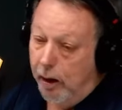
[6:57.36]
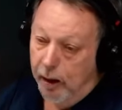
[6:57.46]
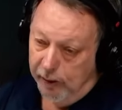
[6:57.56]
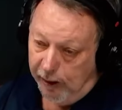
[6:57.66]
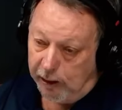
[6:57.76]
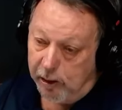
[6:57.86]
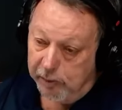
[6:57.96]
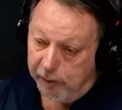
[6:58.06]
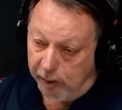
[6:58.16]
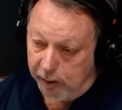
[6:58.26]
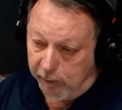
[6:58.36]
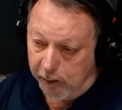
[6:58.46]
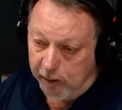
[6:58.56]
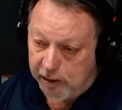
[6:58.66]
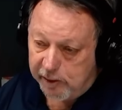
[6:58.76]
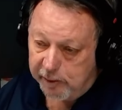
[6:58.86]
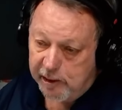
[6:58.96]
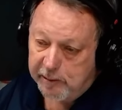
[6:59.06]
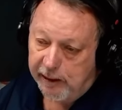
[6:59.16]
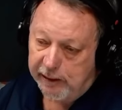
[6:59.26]
Thank you very, very much for
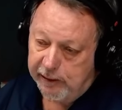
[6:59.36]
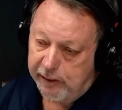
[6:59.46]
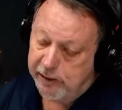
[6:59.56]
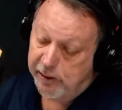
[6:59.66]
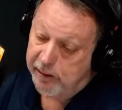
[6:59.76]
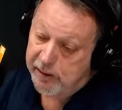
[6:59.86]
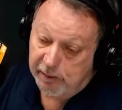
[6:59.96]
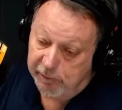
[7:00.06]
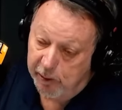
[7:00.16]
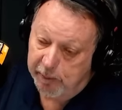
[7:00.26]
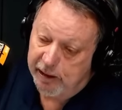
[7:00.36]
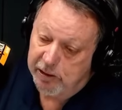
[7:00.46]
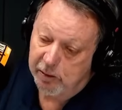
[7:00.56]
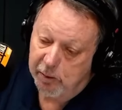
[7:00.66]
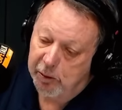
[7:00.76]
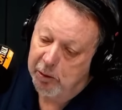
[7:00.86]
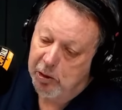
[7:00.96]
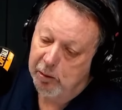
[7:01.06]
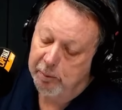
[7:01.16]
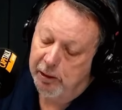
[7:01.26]
explaining that to us and for the passion with which
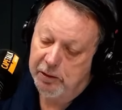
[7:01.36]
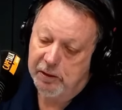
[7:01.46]
you approach